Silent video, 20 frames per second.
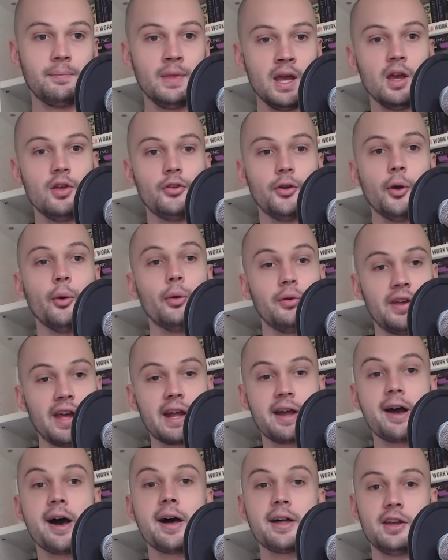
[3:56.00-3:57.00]
So
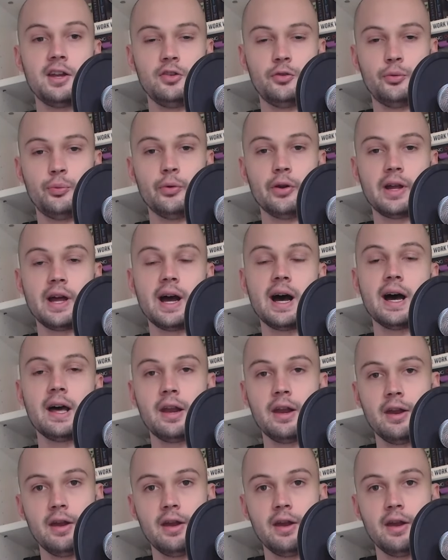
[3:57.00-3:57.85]
Descartes is regarded